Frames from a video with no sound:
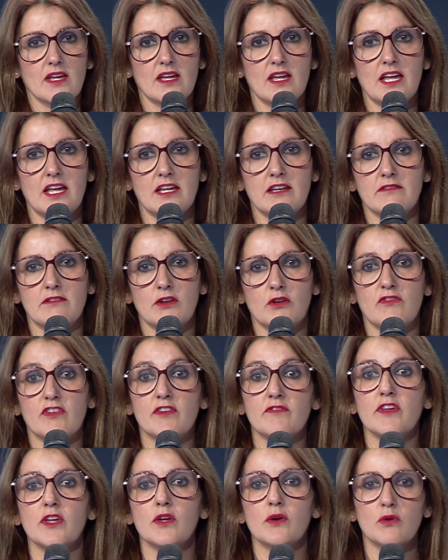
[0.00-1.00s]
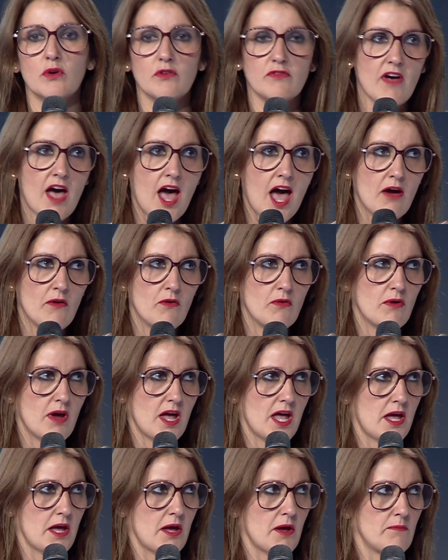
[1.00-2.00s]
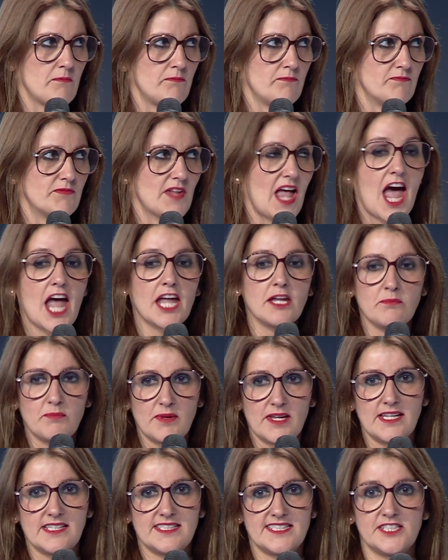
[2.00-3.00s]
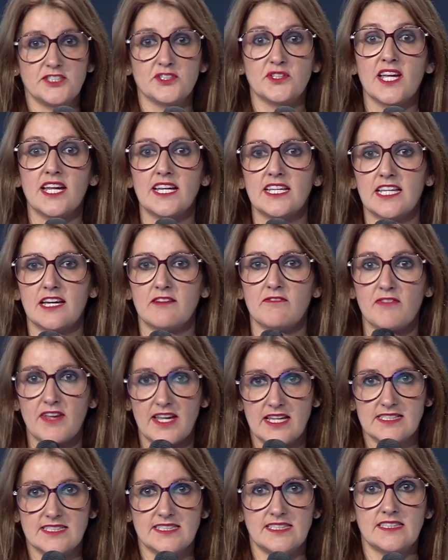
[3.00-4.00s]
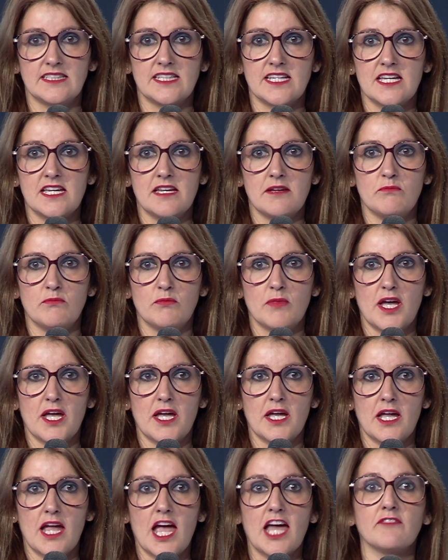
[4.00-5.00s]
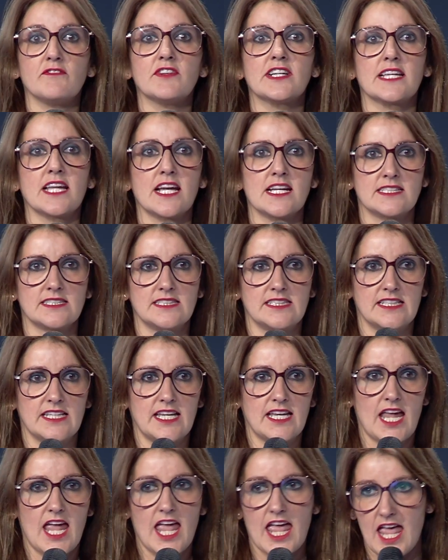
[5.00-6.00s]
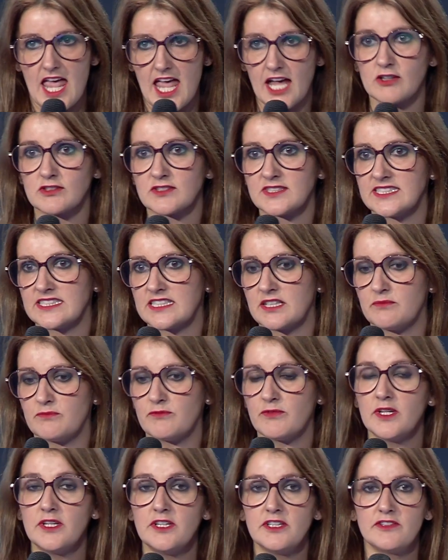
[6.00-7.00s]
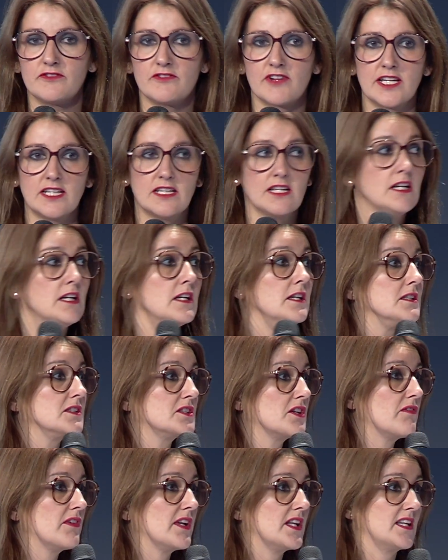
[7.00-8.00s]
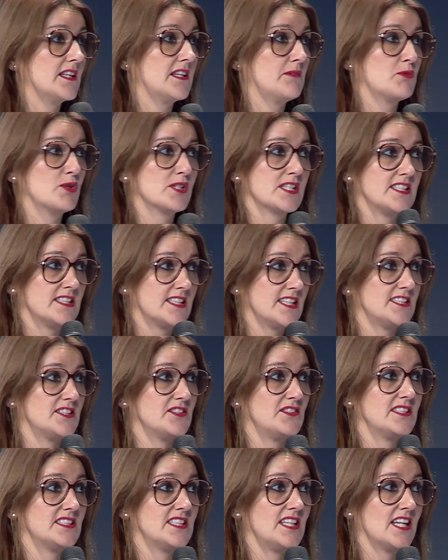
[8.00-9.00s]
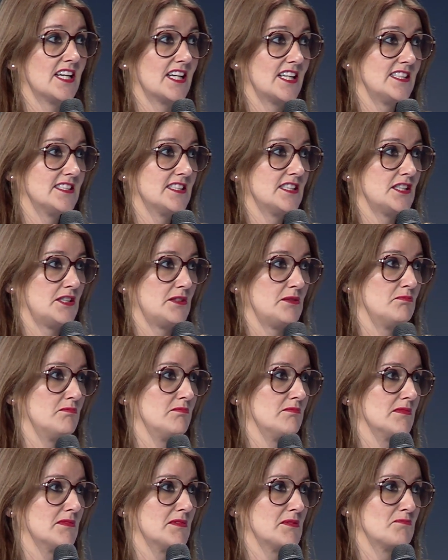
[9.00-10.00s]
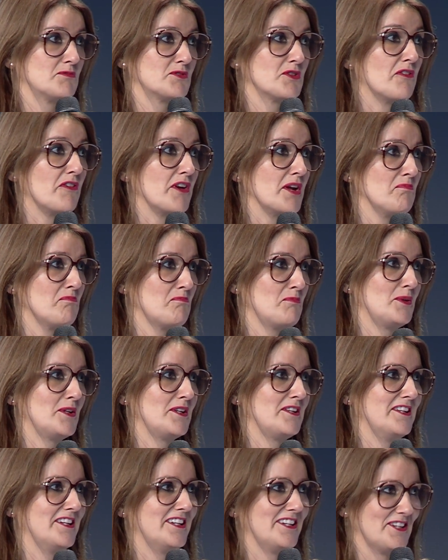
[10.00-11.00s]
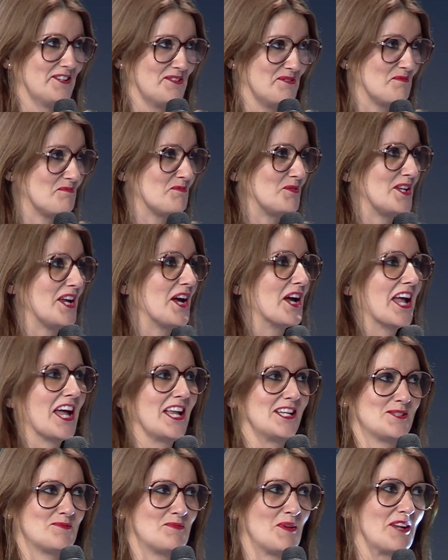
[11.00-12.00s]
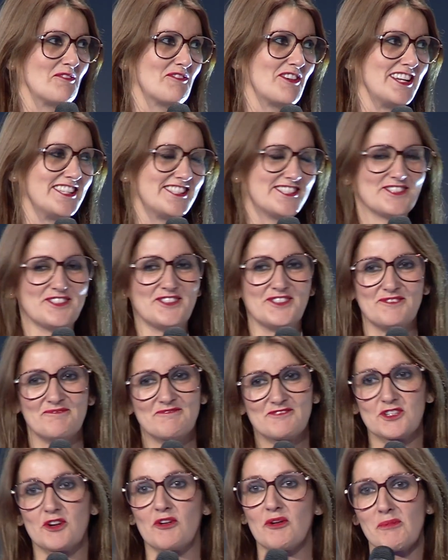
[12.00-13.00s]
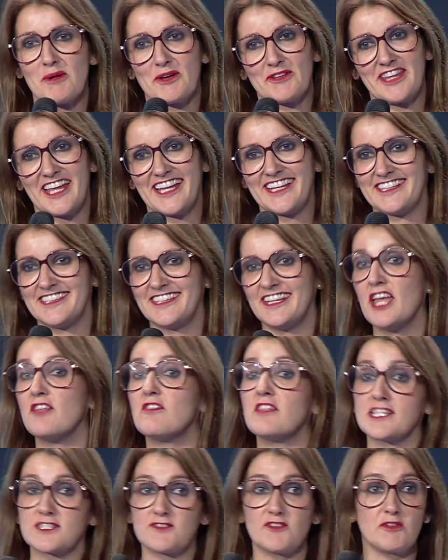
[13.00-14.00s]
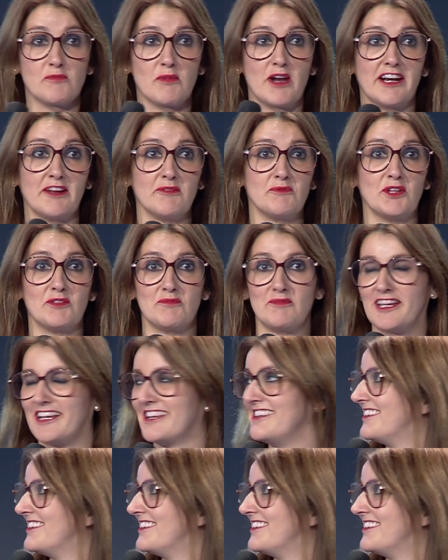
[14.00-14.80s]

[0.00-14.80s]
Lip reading: overview of how IP geodata fits in the advertising ecosystem, right? Sorry that the presentation is in English. I'm sorry, but yeah, I can't speak French, so sorry about that. Thanks for bearing with me.